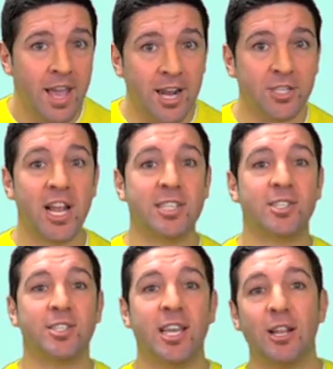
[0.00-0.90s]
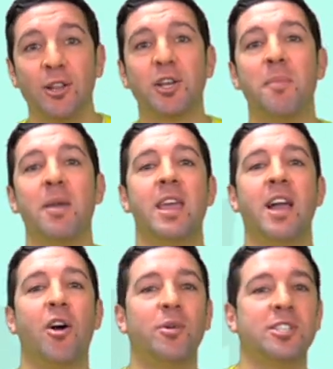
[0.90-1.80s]
and a chance to say, look at me,
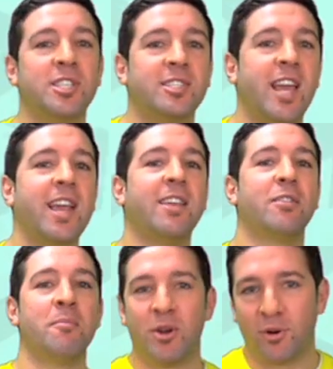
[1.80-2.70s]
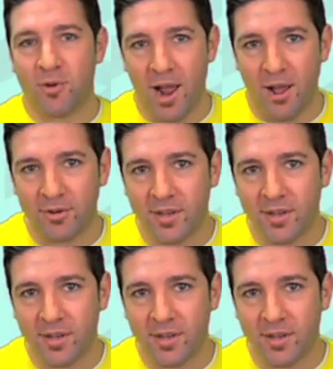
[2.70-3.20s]
I always just take the middle ground.